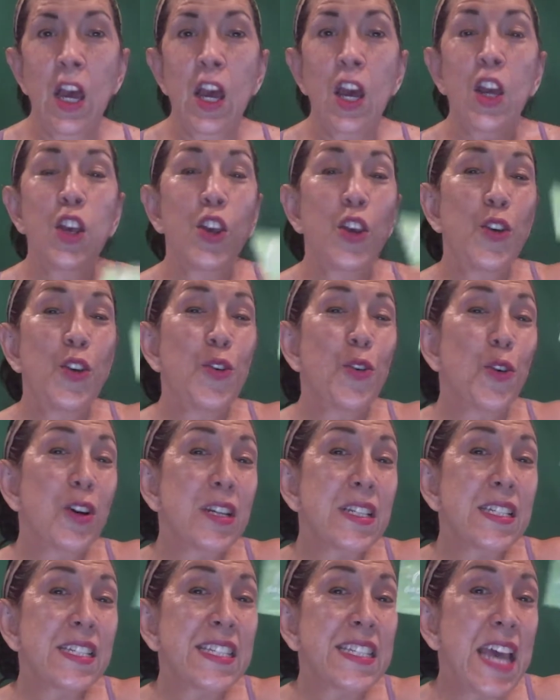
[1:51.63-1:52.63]
Your
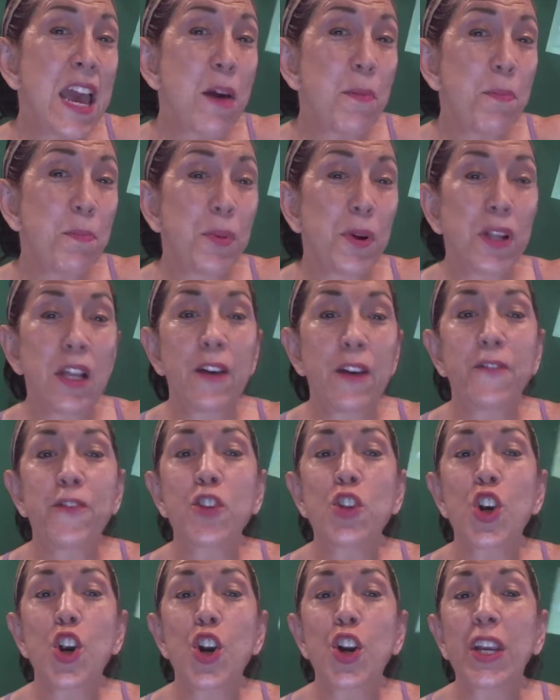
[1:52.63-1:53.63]
sample of
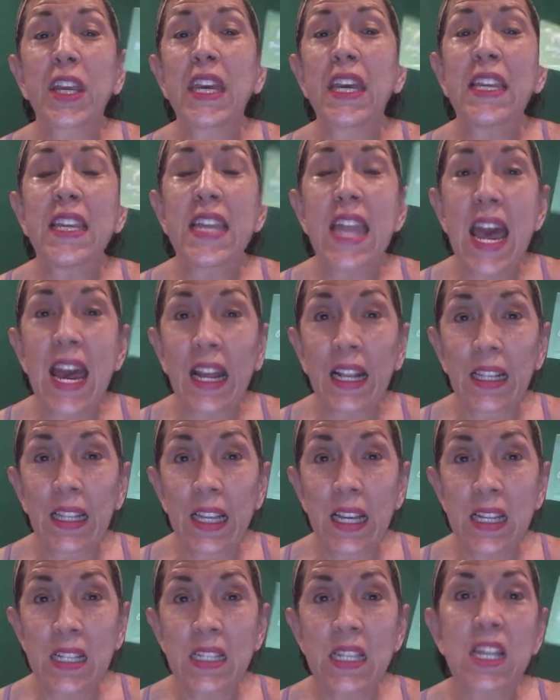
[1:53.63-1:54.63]
Turkey
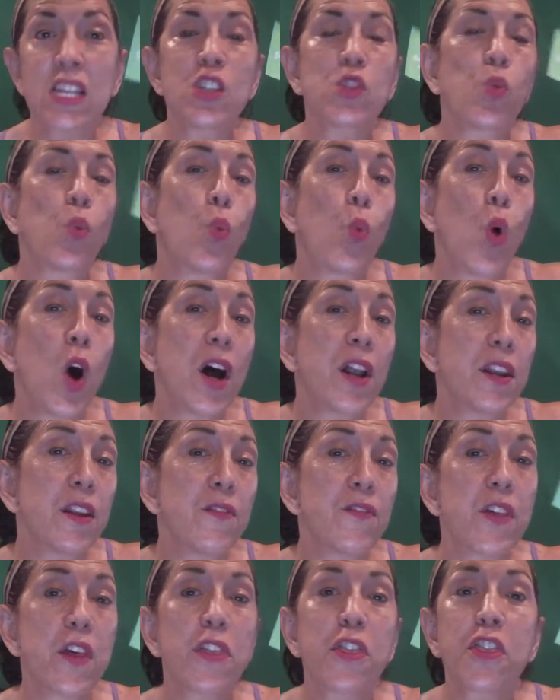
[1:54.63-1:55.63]
necklace is one
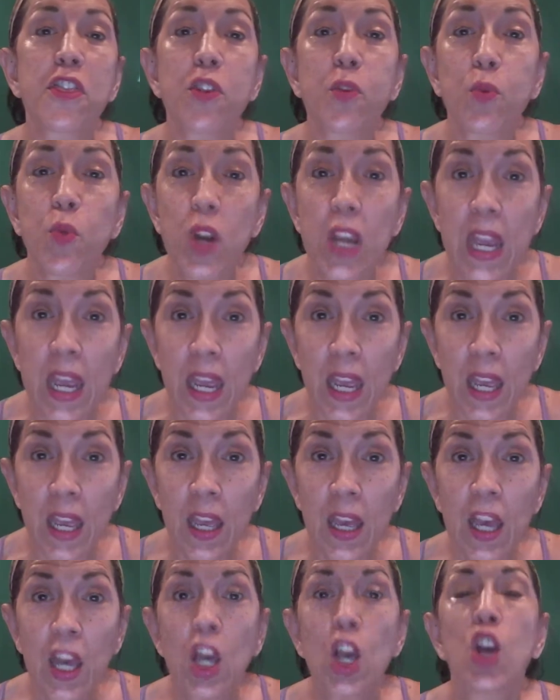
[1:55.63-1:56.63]
of the 3
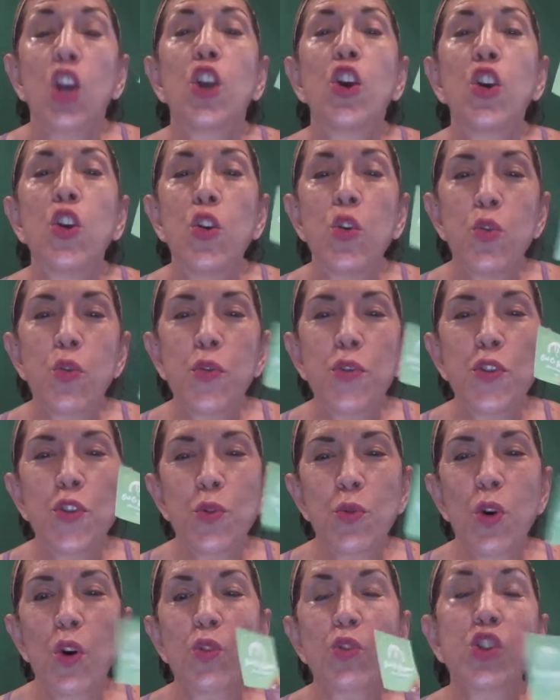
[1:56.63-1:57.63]
Youth
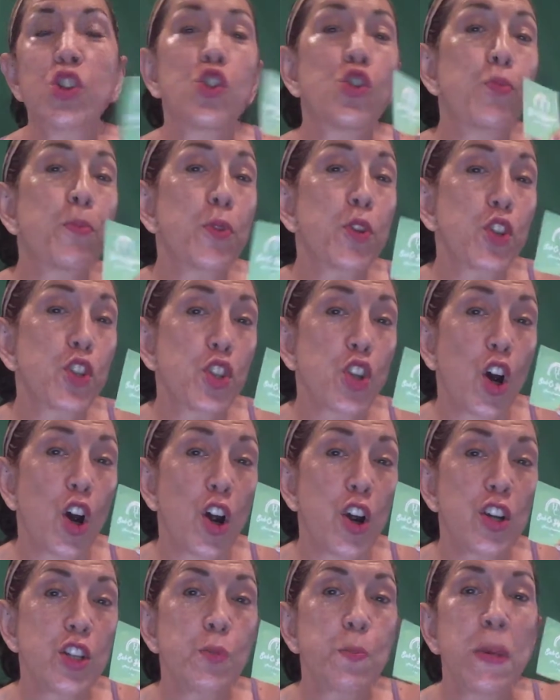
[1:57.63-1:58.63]
Duo
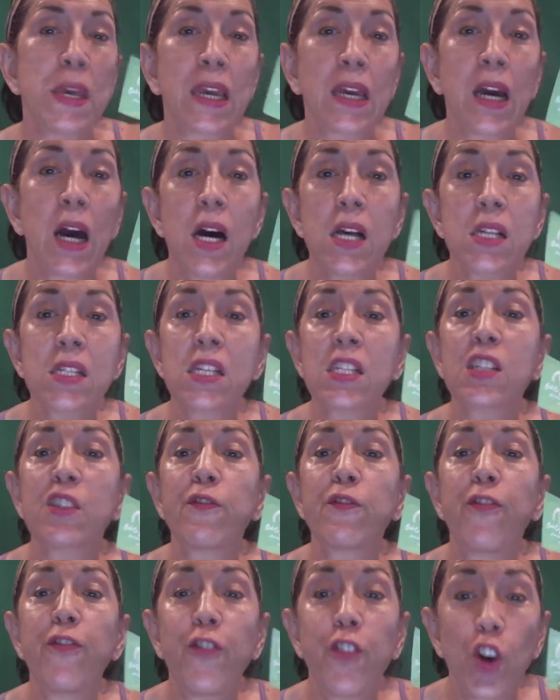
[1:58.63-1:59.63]
Superstars because it's
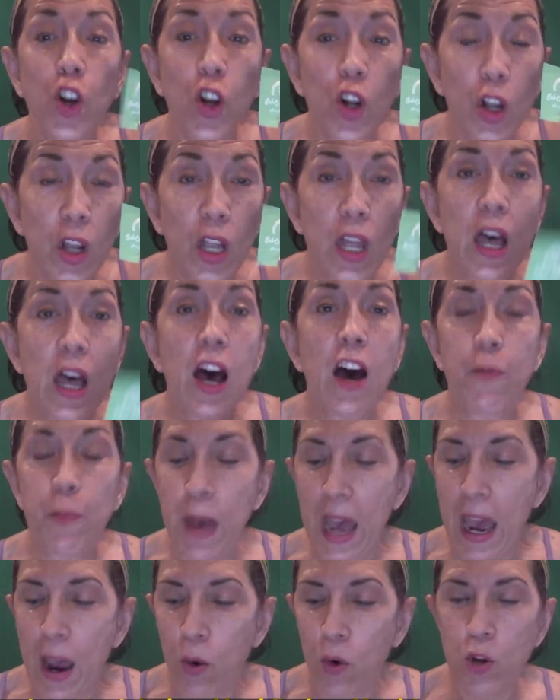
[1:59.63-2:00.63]
full of
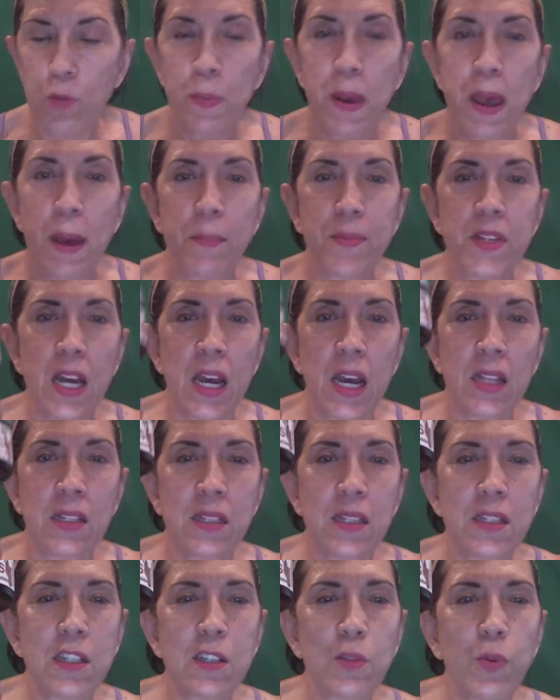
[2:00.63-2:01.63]
power peptides.
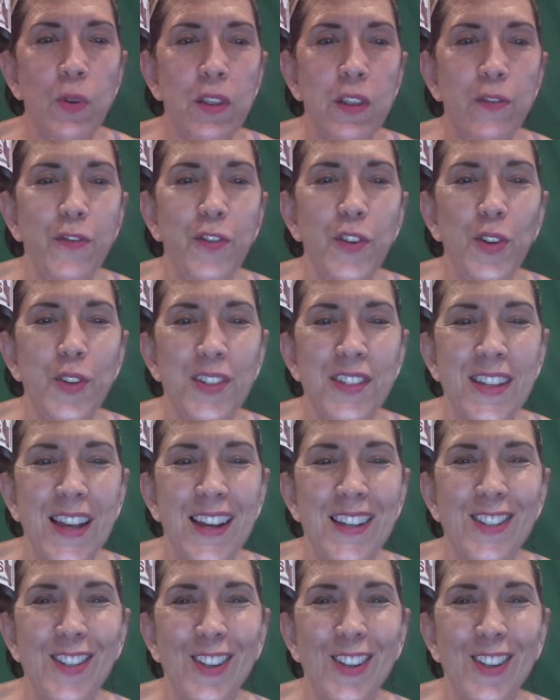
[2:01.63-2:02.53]
This is what the full size